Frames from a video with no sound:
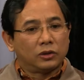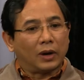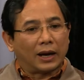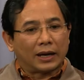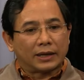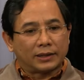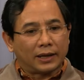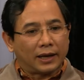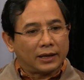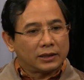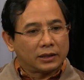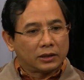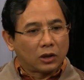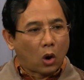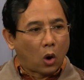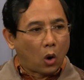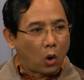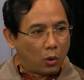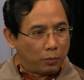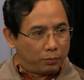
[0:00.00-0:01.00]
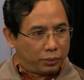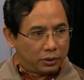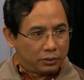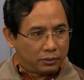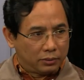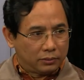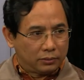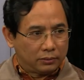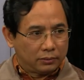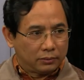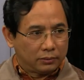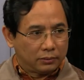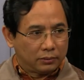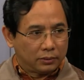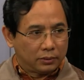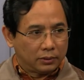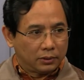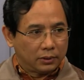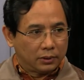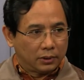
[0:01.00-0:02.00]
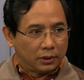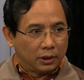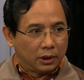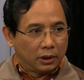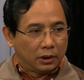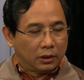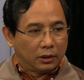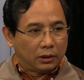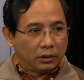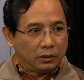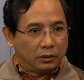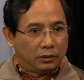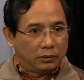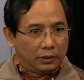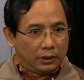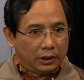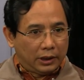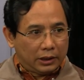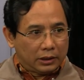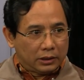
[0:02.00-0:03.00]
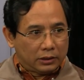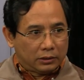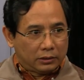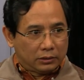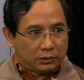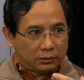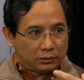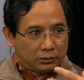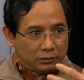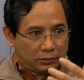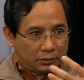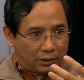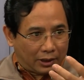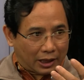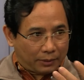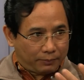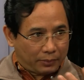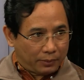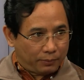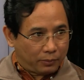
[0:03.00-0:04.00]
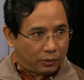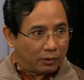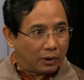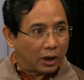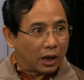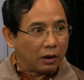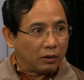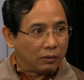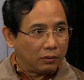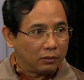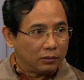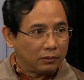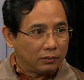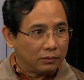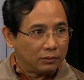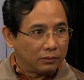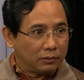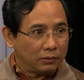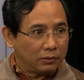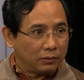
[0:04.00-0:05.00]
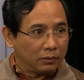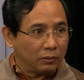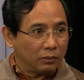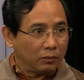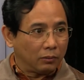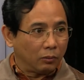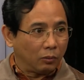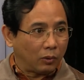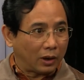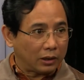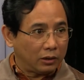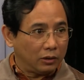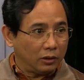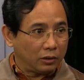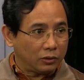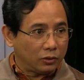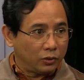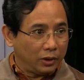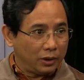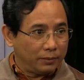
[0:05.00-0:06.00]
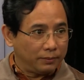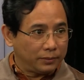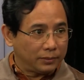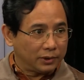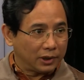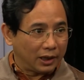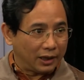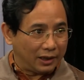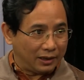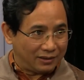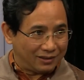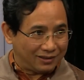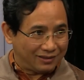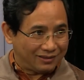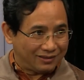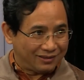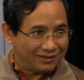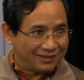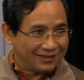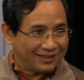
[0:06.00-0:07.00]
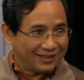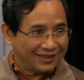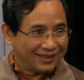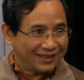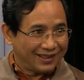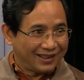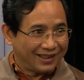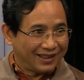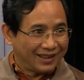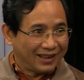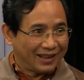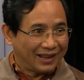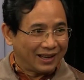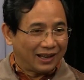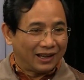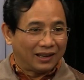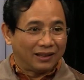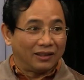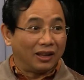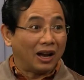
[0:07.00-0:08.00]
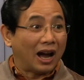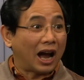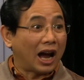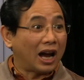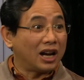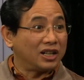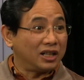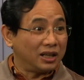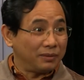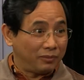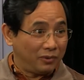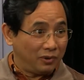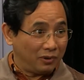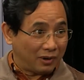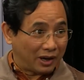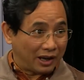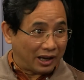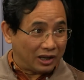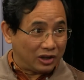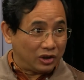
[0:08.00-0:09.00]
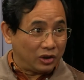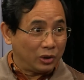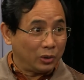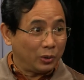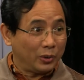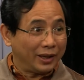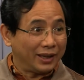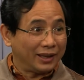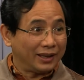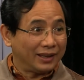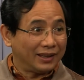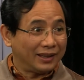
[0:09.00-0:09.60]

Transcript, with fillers: access hope. Yeah. You need to let people know mm. what your dream is. Yeah. The hardship you are enduring.